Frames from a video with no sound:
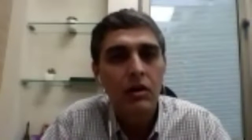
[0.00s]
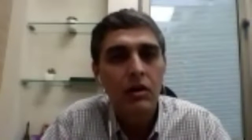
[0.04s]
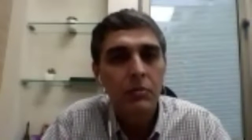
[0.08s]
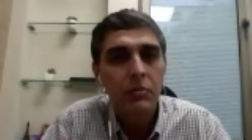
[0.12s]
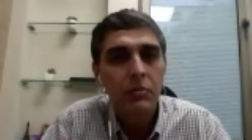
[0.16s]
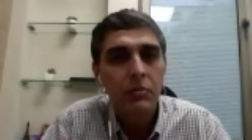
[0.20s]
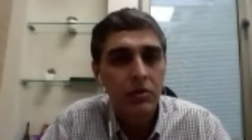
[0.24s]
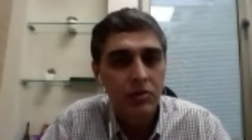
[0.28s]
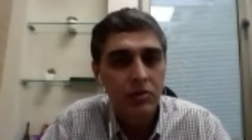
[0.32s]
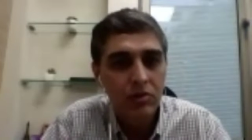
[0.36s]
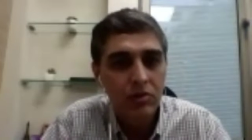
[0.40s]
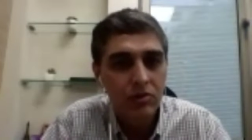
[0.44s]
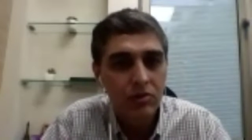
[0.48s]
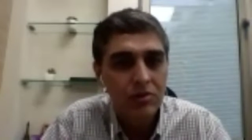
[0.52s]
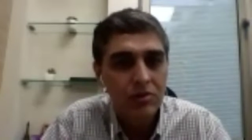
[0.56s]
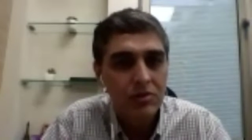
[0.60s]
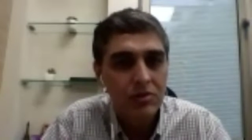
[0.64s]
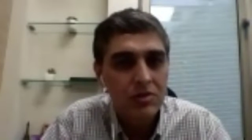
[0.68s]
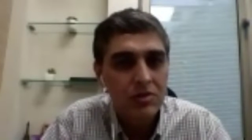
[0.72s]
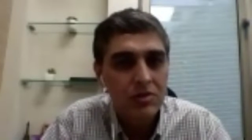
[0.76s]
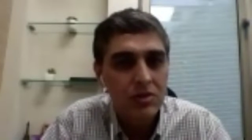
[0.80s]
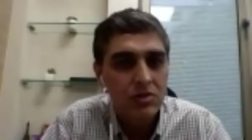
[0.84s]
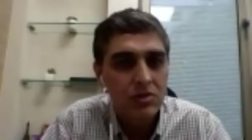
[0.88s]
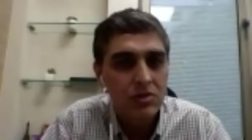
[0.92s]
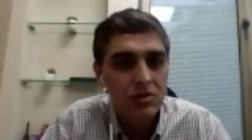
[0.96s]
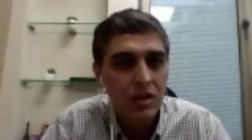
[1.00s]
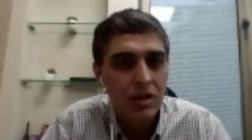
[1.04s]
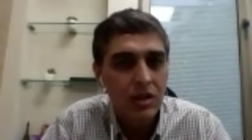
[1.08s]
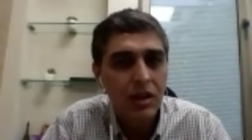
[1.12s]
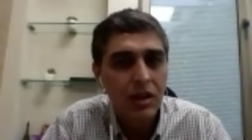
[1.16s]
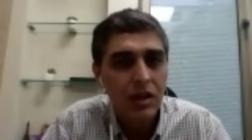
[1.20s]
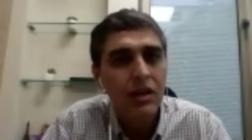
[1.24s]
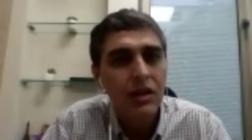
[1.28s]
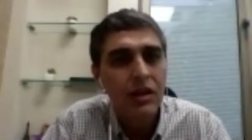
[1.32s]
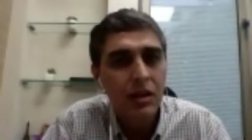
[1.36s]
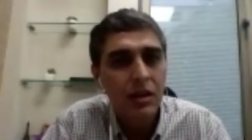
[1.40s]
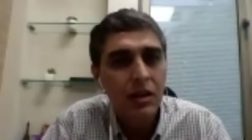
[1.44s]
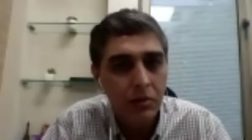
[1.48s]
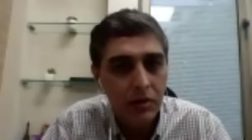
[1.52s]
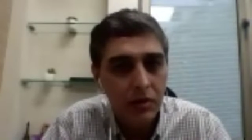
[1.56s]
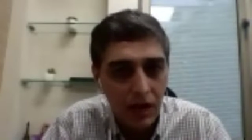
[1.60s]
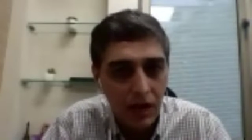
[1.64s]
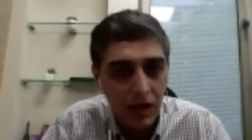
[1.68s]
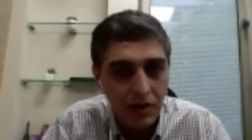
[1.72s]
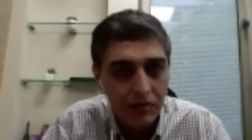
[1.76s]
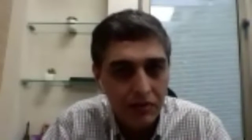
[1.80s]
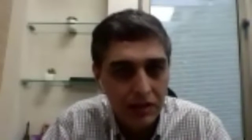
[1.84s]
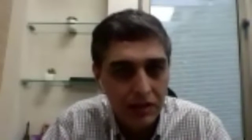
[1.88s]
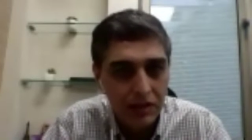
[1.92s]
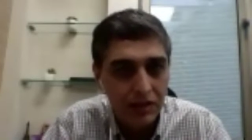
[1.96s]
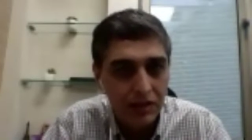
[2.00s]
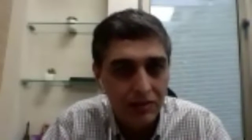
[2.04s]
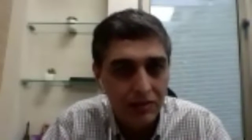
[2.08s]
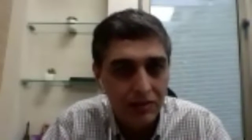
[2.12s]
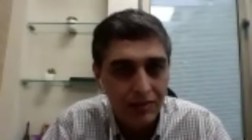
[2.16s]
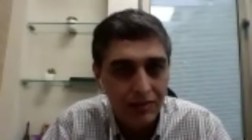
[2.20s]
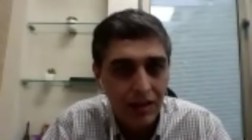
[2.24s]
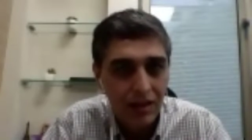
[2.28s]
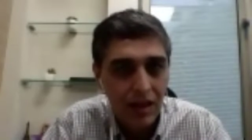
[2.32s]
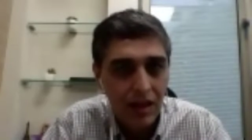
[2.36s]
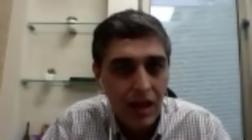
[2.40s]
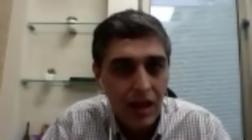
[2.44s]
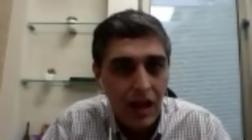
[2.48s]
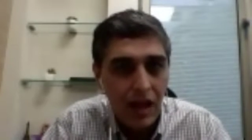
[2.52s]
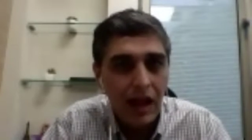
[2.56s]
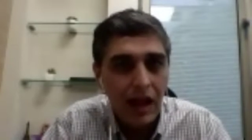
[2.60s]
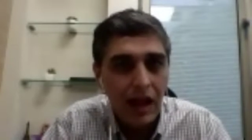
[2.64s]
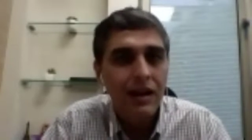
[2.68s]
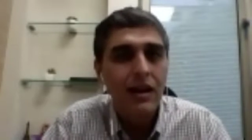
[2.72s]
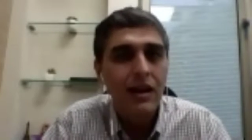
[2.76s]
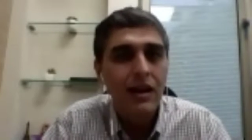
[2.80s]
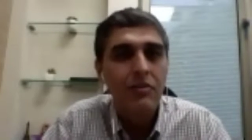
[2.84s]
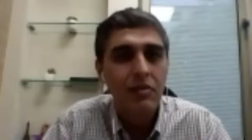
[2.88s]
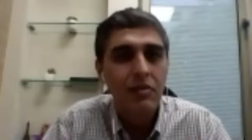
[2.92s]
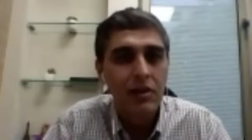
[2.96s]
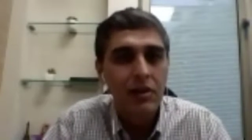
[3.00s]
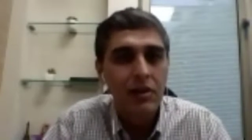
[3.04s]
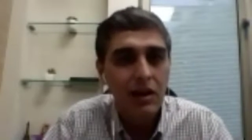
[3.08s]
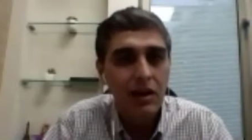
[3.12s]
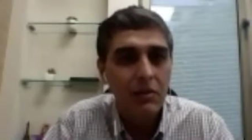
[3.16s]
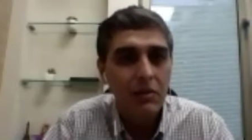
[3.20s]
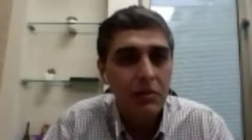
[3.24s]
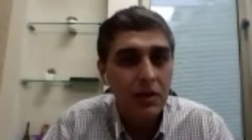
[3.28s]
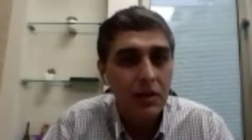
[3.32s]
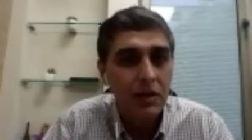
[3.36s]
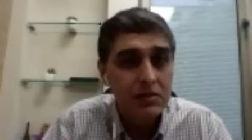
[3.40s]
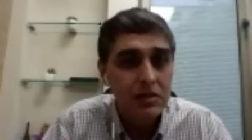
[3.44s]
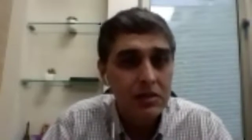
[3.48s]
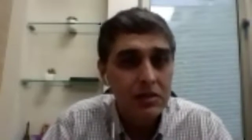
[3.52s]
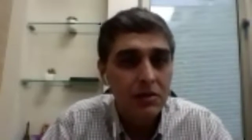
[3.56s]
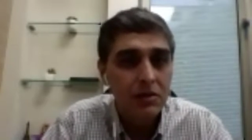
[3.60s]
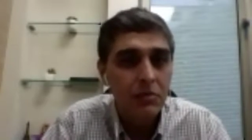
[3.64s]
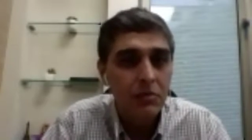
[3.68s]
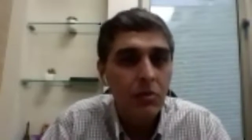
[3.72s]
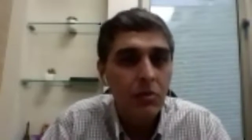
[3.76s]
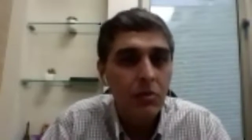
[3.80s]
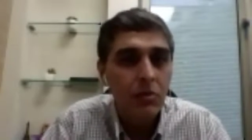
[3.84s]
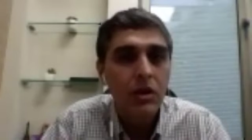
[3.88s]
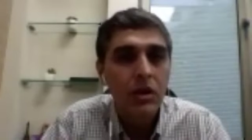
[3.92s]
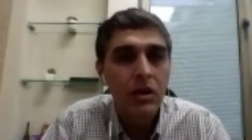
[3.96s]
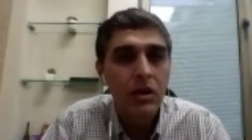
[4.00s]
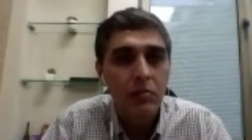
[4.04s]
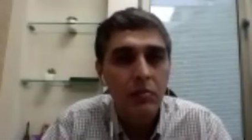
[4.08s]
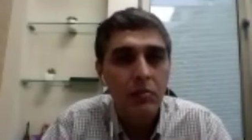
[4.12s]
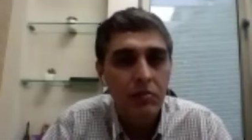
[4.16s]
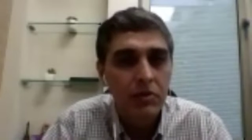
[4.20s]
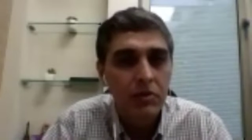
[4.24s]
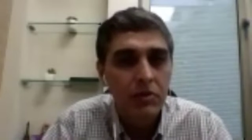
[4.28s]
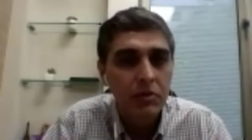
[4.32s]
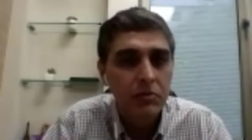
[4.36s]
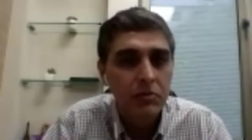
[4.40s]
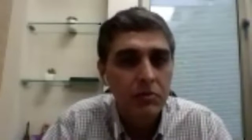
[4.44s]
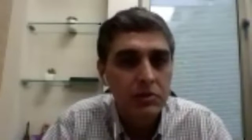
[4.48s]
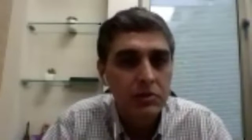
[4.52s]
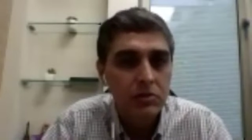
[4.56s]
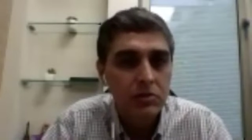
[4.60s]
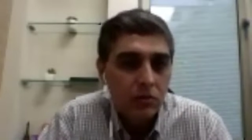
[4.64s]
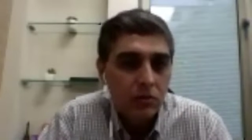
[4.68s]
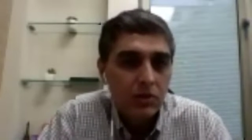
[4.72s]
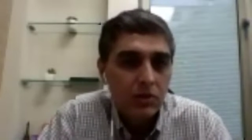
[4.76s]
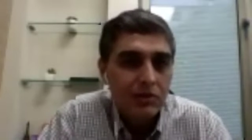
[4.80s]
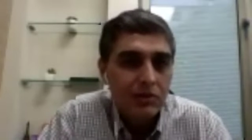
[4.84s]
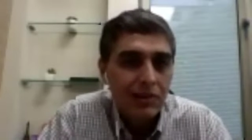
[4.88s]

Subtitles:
precision surgery in deeper cavities, and definitely makes it a more comfortable zone.